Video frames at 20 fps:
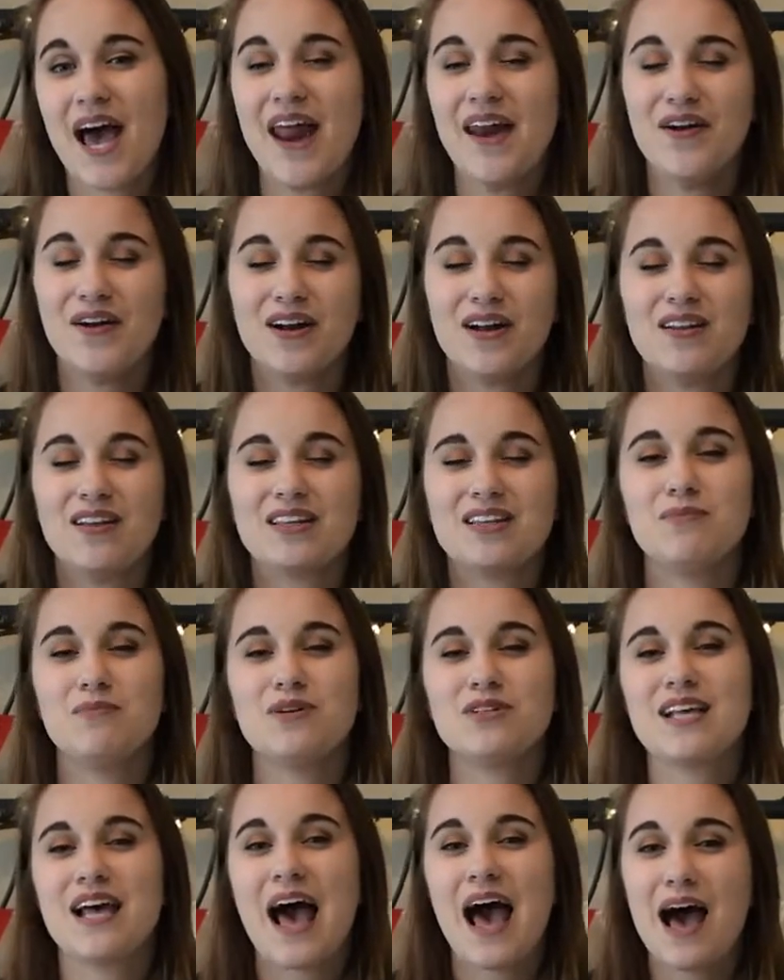and you're going to look the
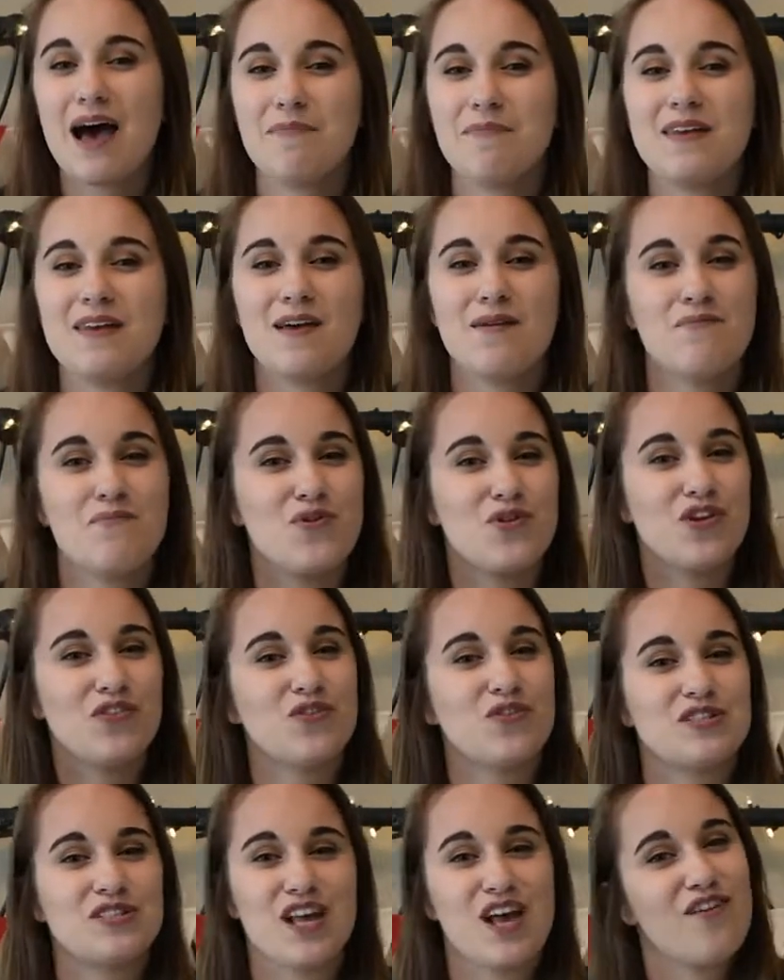most happy and
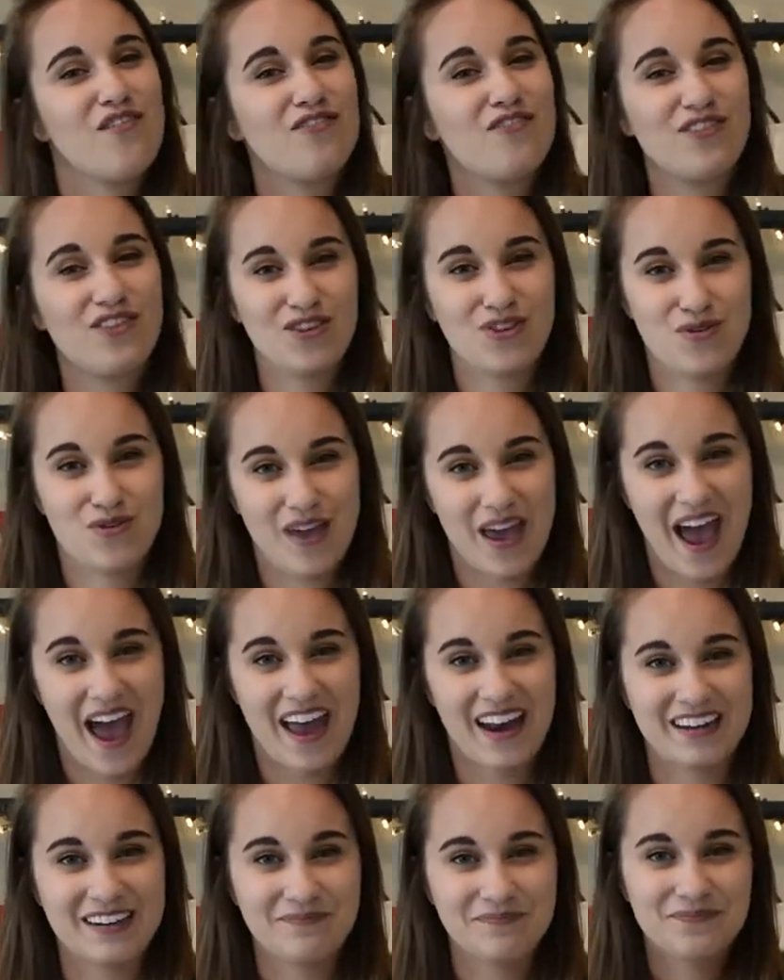beautiful self you can.